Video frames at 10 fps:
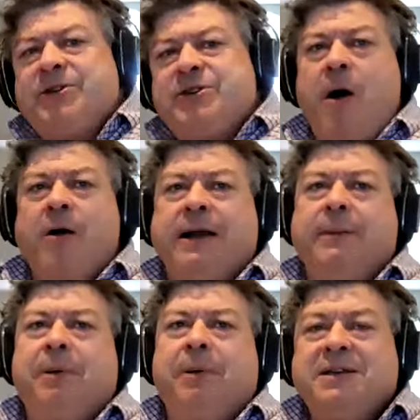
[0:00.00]

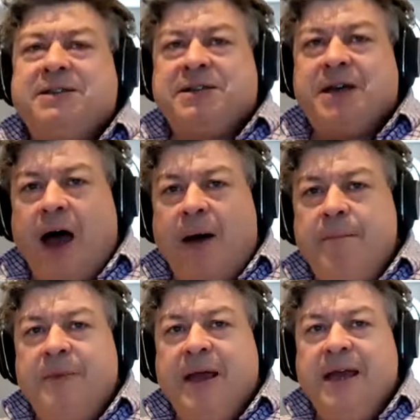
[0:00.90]
marketplace
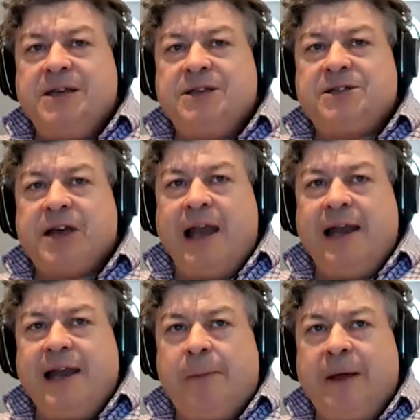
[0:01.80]
um, is a
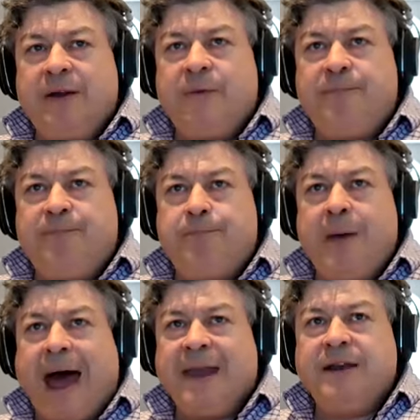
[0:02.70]
little bit of a
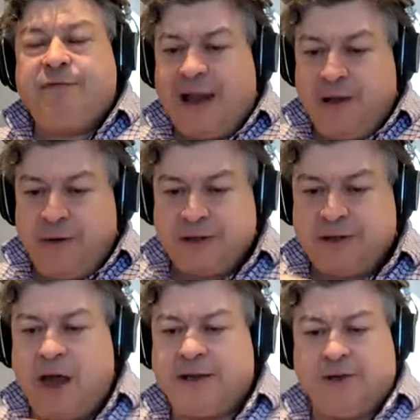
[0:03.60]
added value
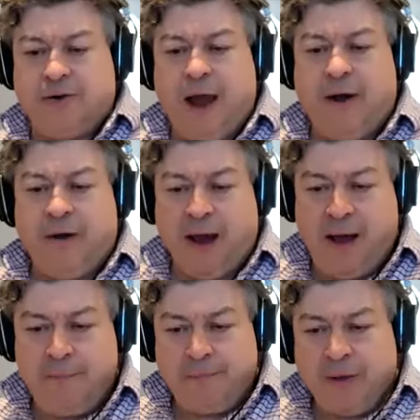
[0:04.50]
disaster area
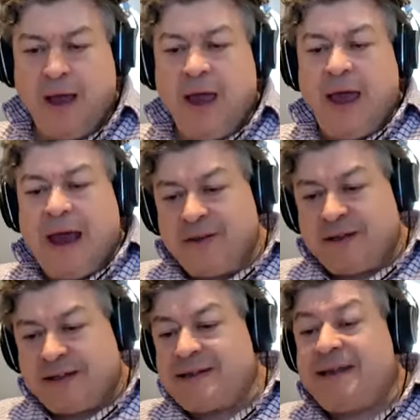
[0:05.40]
in the
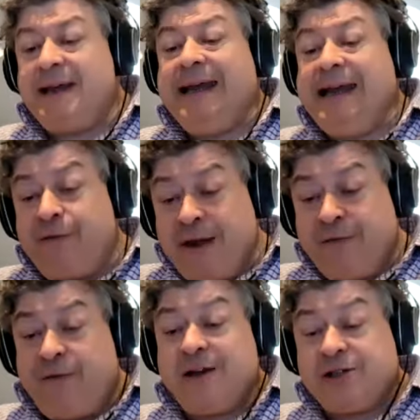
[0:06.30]
sense that even if
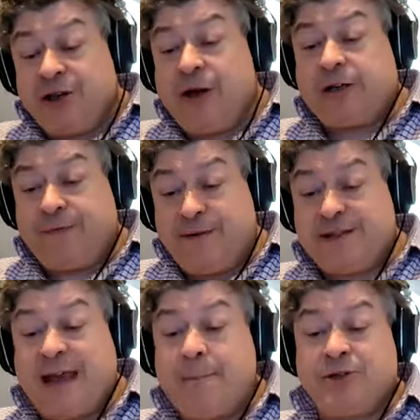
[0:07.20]
I search for
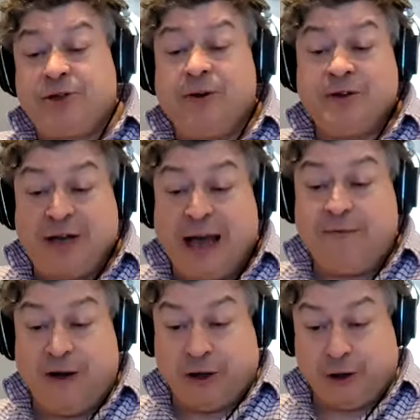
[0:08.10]
Samsung
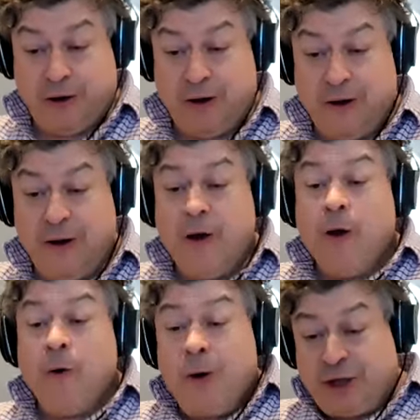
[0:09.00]
television,
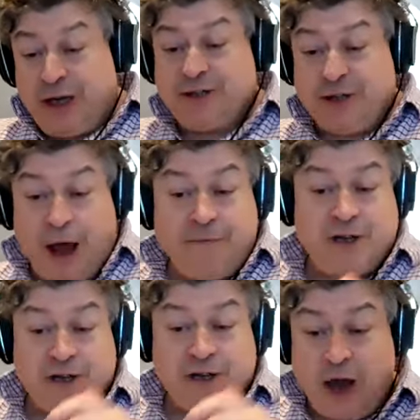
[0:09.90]
which is that I've
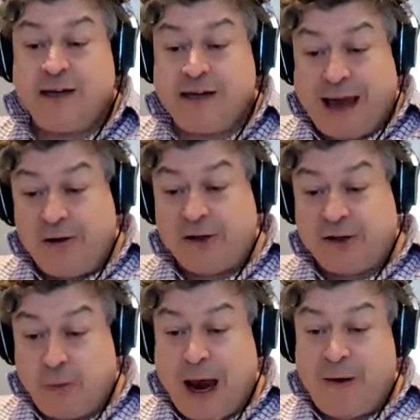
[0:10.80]
decided
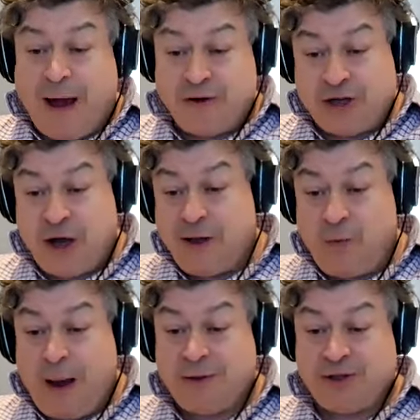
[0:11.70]
elsewhere outside the
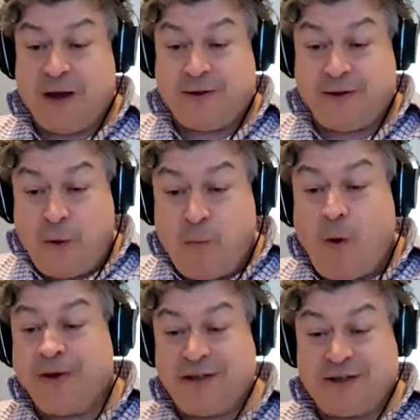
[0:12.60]
website that I
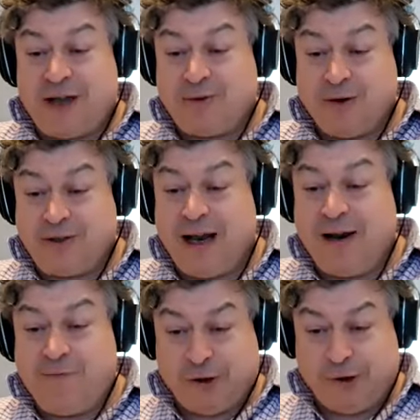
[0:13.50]
want a Samsung
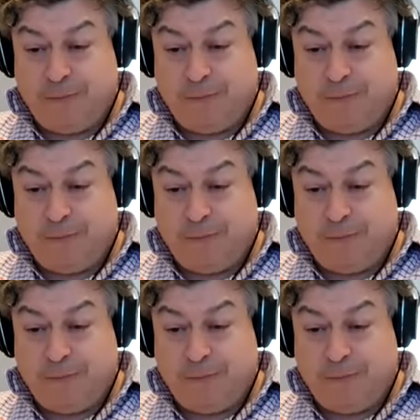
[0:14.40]
television,